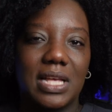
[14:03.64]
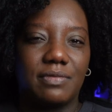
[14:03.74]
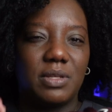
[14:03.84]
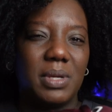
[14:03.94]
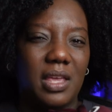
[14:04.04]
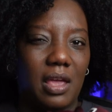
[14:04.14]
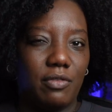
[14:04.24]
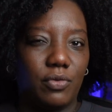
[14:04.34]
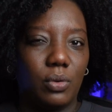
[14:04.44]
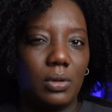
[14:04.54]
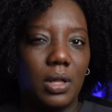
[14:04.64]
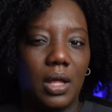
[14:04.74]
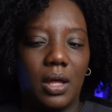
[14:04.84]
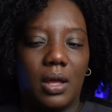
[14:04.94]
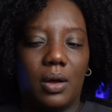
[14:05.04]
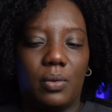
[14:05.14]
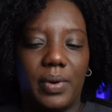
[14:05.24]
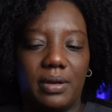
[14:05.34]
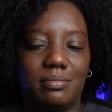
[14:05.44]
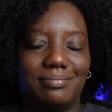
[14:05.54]
have to be careful
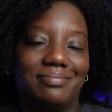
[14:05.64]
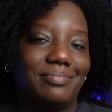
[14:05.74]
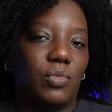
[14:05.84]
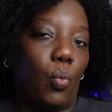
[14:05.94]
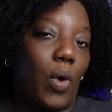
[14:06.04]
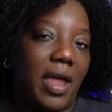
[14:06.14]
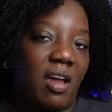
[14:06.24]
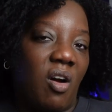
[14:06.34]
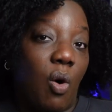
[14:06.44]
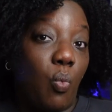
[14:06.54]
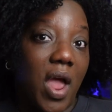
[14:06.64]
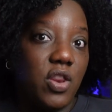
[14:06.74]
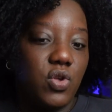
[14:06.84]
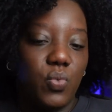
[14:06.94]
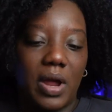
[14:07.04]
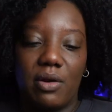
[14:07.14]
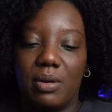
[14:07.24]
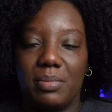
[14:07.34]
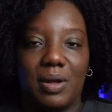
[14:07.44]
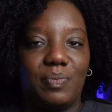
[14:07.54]
with where or when you wear
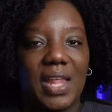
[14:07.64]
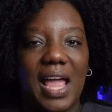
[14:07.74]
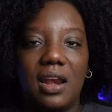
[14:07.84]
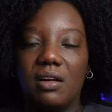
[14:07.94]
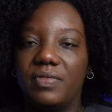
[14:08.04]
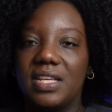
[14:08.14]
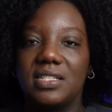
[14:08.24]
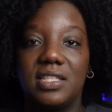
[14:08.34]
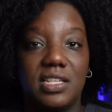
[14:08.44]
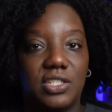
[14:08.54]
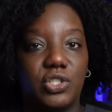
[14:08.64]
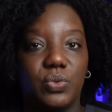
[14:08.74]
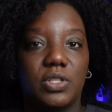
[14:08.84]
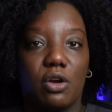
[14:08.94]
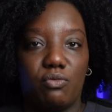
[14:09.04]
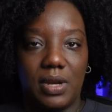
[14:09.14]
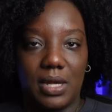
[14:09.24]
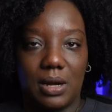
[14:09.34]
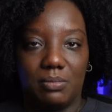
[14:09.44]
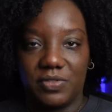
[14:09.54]
it, but I love this. These shoes are really
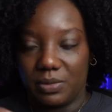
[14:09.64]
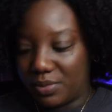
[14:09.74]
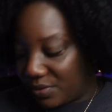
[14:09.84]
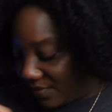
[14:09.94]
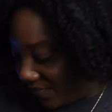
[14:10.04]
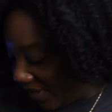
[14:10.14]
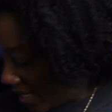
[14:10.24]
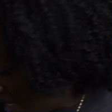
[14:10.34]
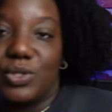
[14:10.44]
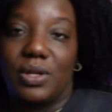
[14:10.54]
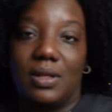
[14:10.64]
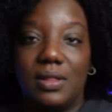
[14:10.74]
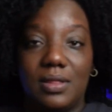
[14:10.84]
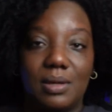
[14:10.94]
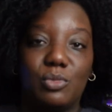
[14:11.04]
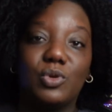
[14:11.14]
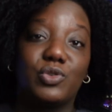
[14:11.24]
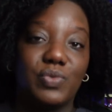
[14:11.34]
comfortable. The most